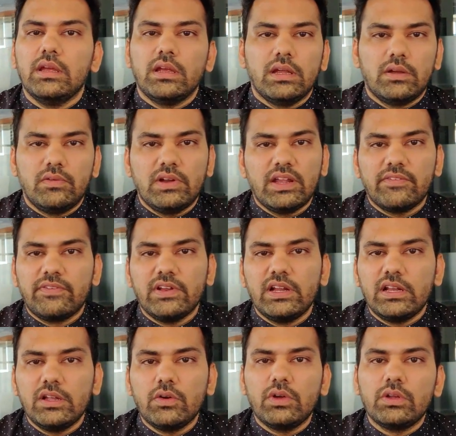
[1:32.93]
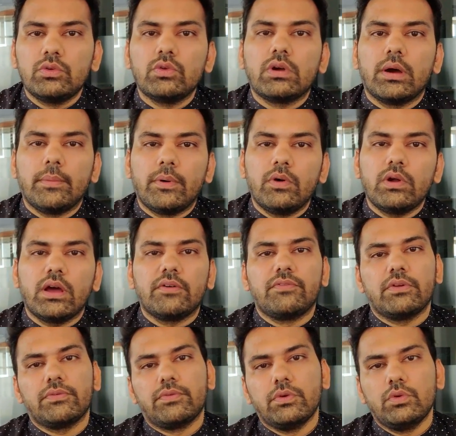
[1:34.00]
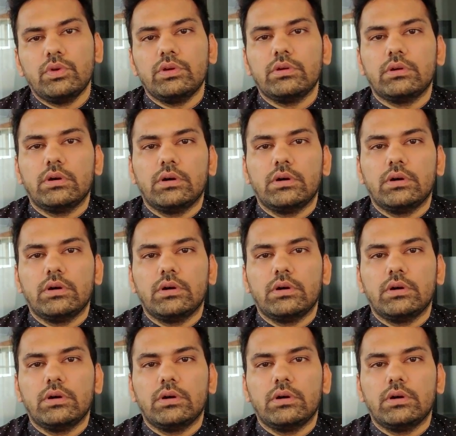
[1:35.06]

It will definitely going to come out after few